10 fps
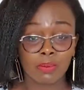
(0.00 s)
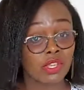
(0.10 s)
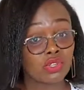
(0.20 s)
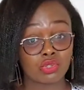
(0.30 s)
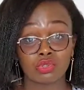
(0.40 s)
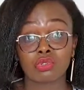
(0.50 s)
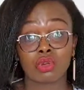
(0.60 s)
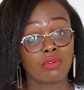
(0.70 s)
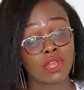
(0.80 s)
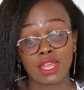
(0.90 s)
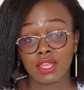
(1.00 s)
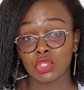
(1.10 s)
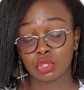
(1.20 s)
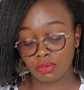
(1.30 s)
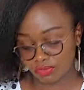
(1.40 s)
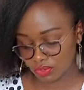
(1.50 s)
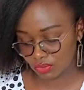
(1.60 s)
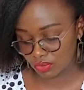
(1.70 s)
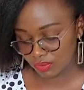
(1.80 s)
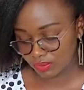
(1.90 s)
pinch, or shove
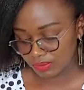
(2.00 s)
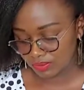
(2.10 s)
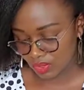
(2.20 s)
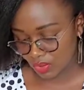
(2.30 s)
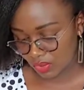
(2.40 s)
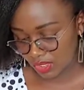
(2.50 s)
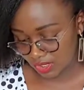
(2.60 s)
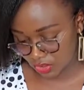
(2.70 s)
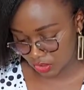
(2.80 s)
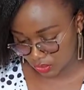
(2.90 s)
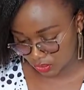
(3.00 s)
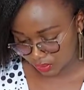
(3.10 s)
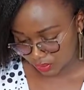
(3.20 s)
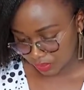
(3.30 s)
you or hit you,